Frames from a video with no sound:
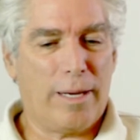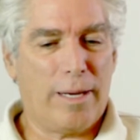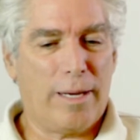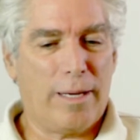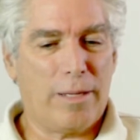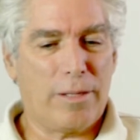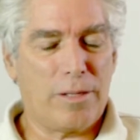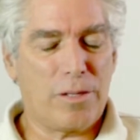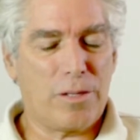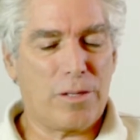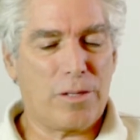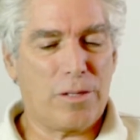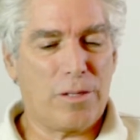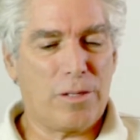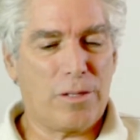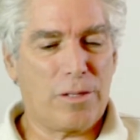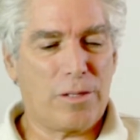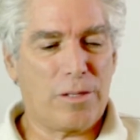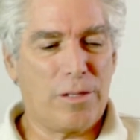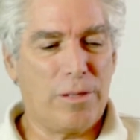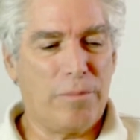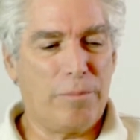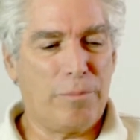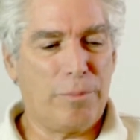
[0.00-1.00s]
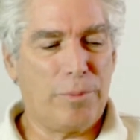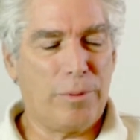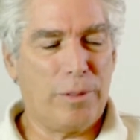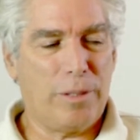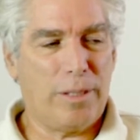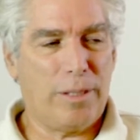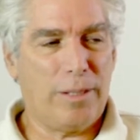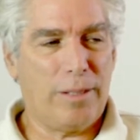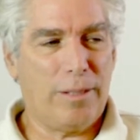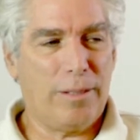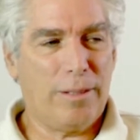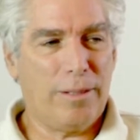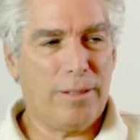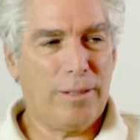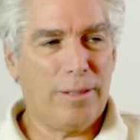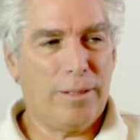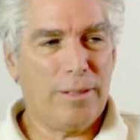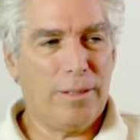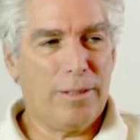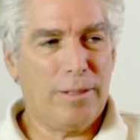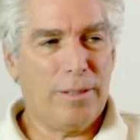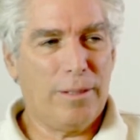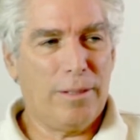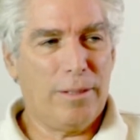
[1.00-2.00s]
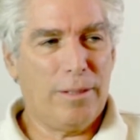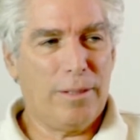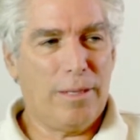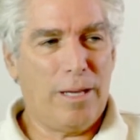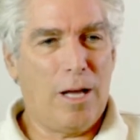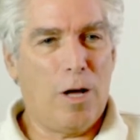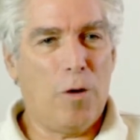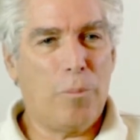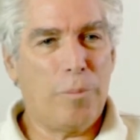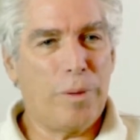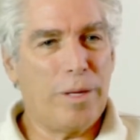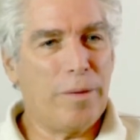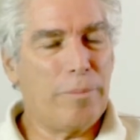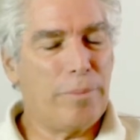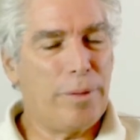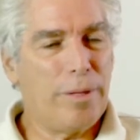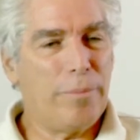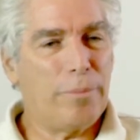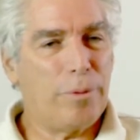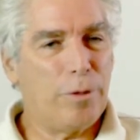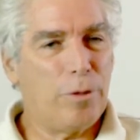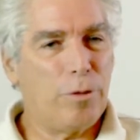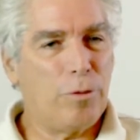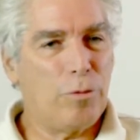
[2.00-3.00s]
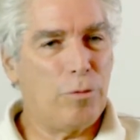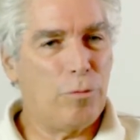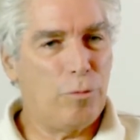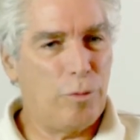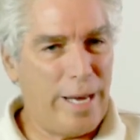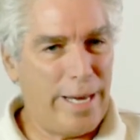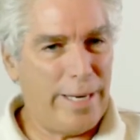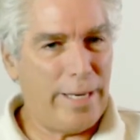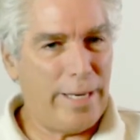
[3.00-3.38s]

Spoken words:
as simply helping people who